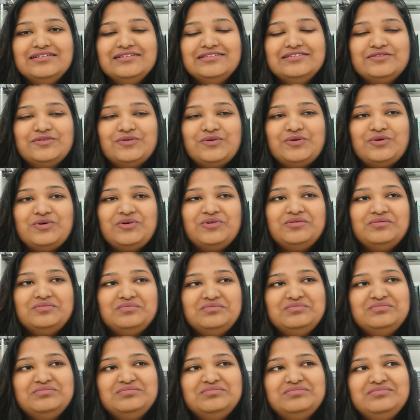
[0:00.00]

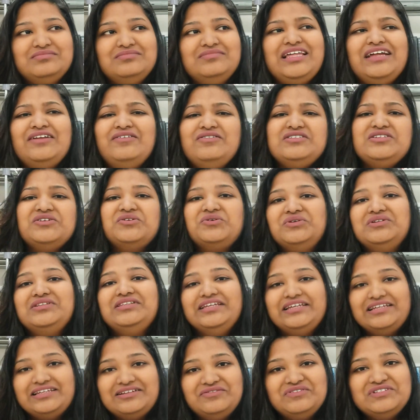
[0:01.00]
So that was a good
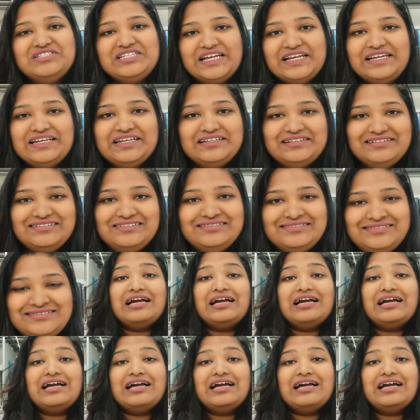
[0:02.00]
thing which I did.